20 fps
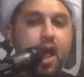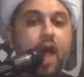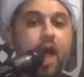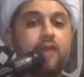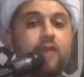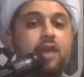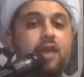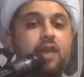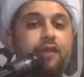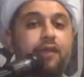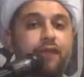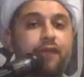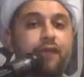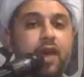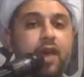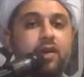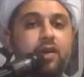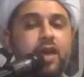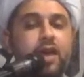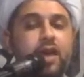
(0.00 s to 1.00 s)
and a
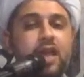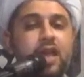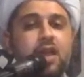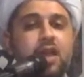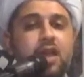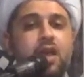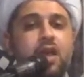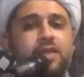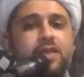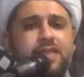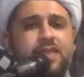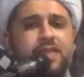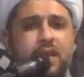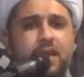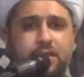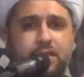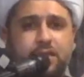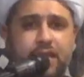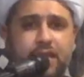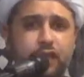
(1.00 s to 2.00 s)
very
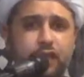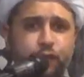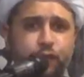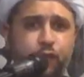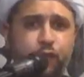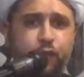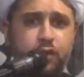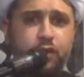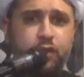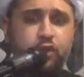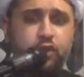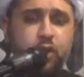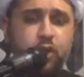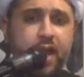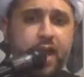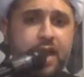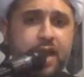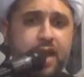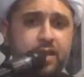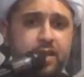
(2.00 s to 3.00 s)
successful
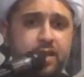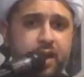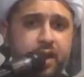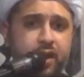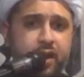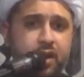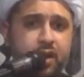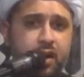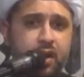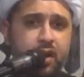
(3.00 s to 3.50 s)
trader